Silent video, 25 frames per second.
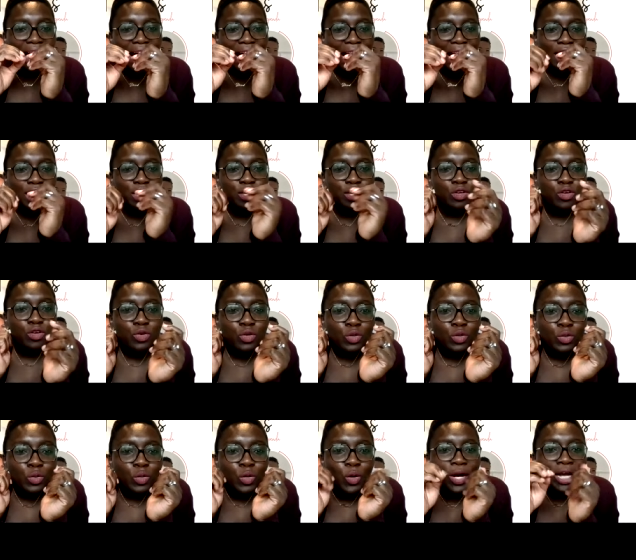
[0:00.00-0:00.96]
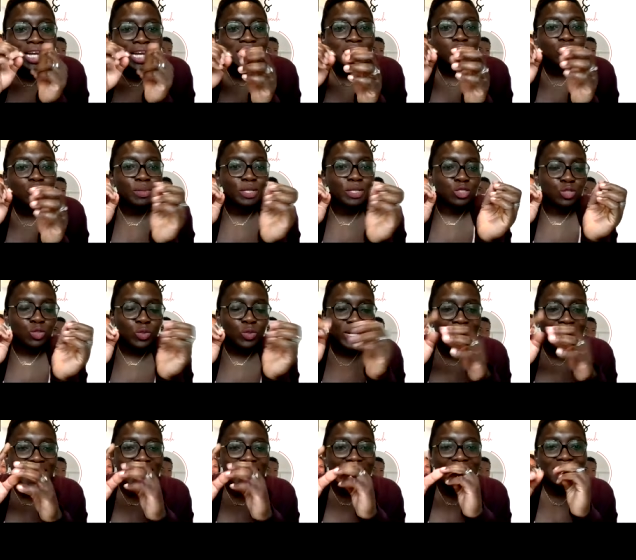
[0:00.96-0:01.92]
are you going to be
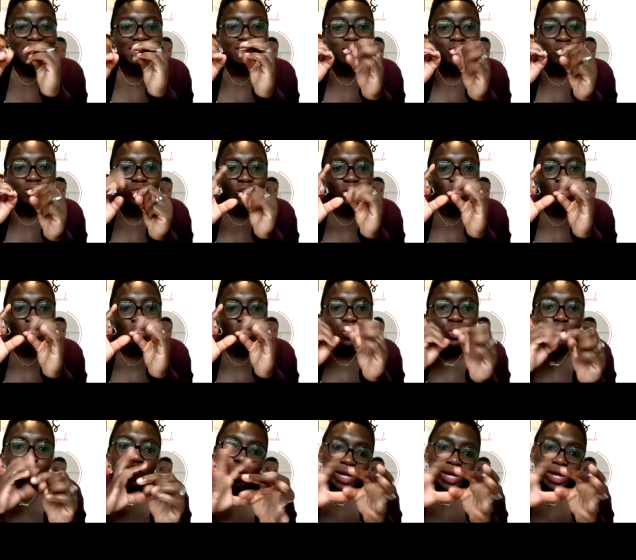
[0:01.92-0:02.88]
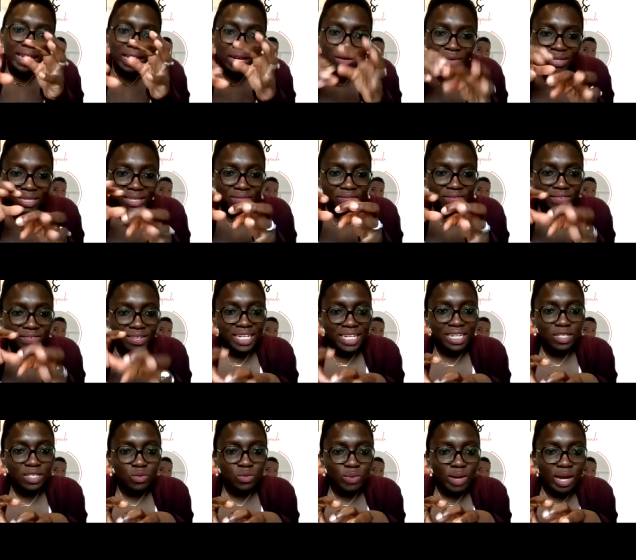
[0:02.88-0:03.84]
doing any sort of cooking with the filling
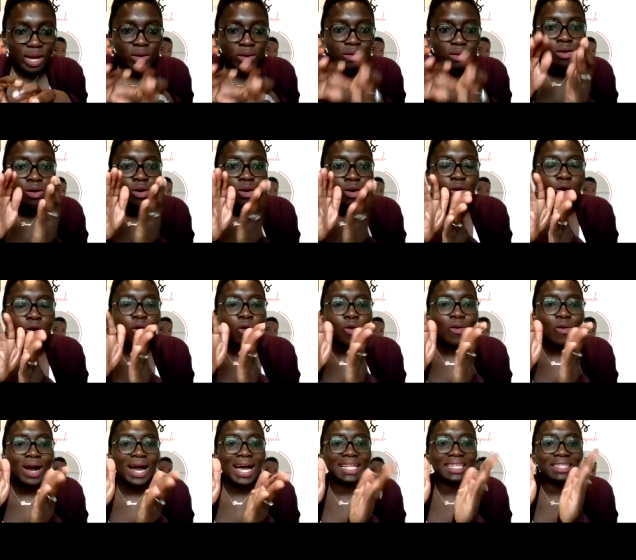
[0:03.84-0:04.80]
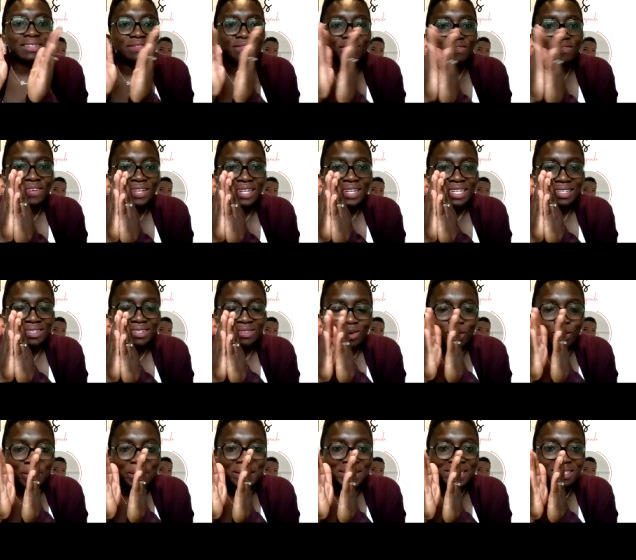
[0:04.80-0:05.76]
as well? Or are the
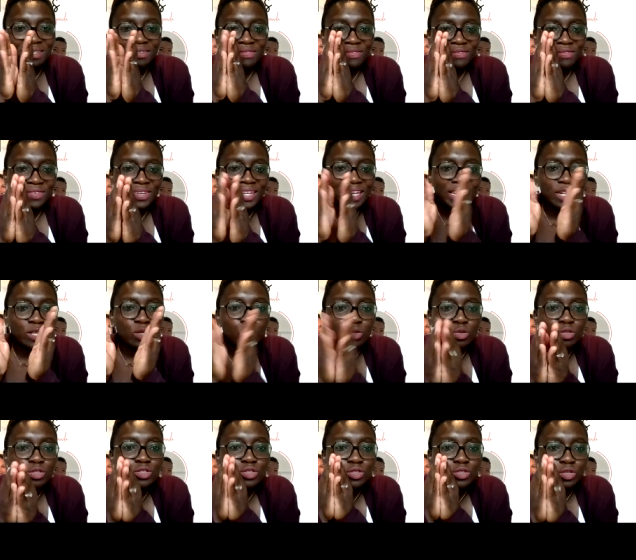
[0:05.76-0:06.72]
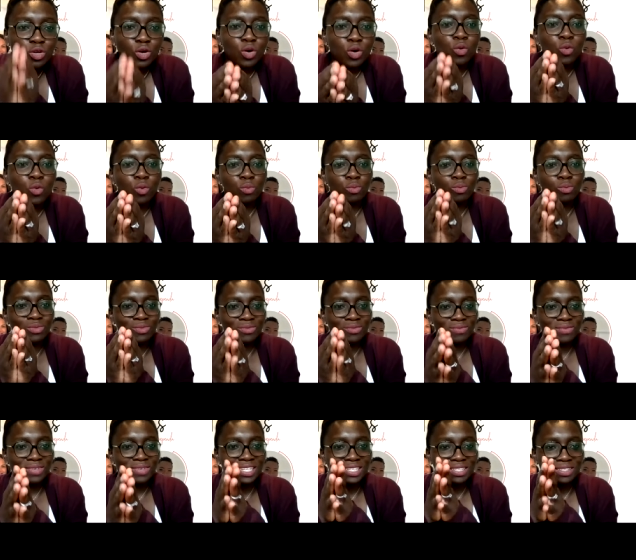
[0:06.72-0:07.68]
or is the filling good to go?
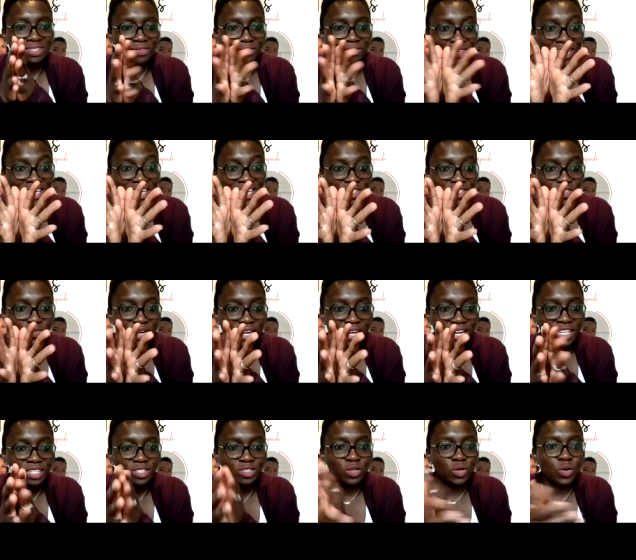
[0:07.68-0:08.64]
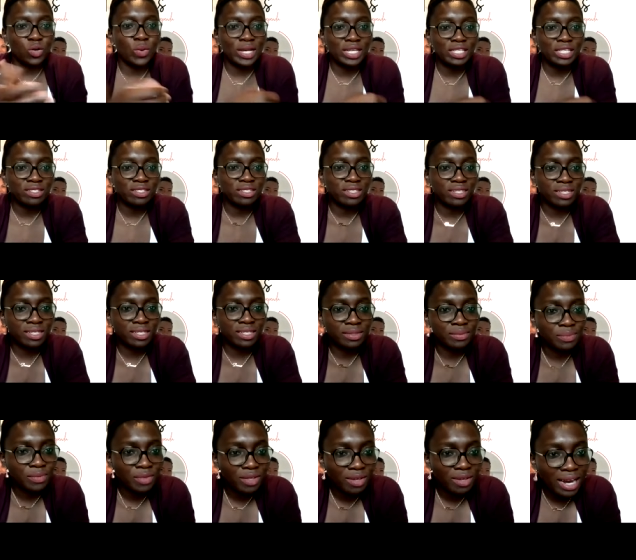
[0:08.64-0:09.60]
Is the filling is ready to go into
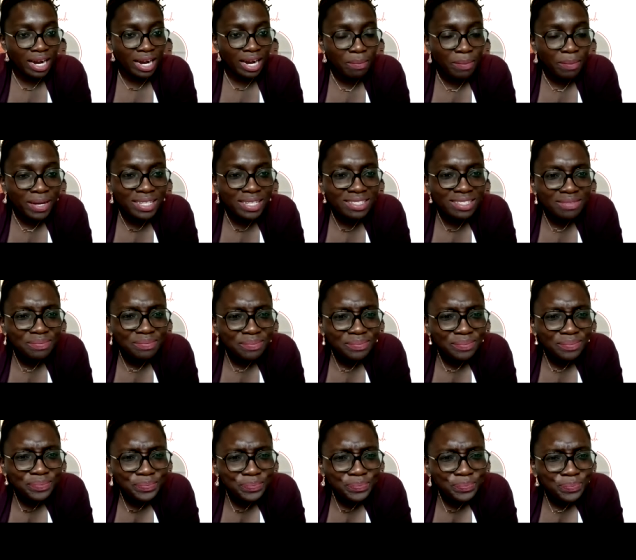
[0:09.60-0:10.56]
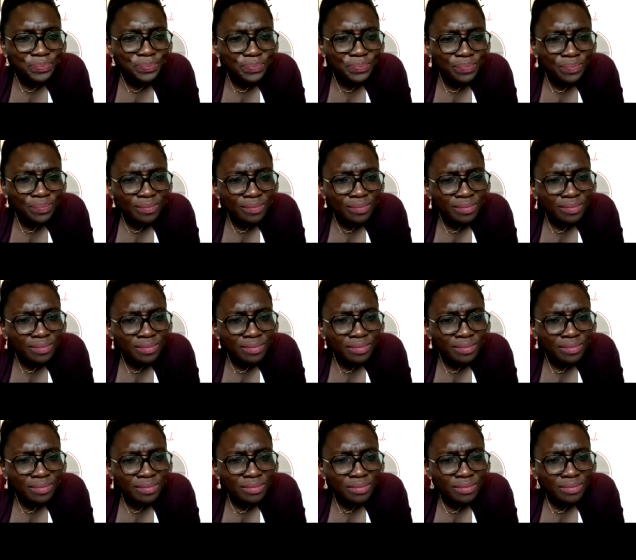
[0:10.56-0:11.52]
the arepa?
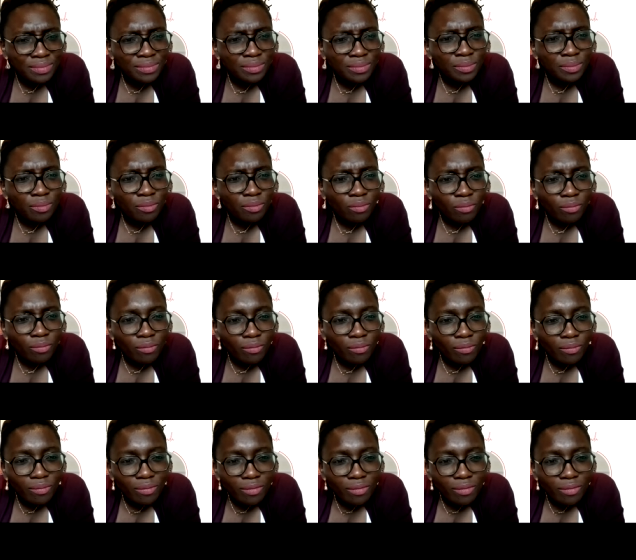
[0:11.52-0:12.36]
It's, yeah,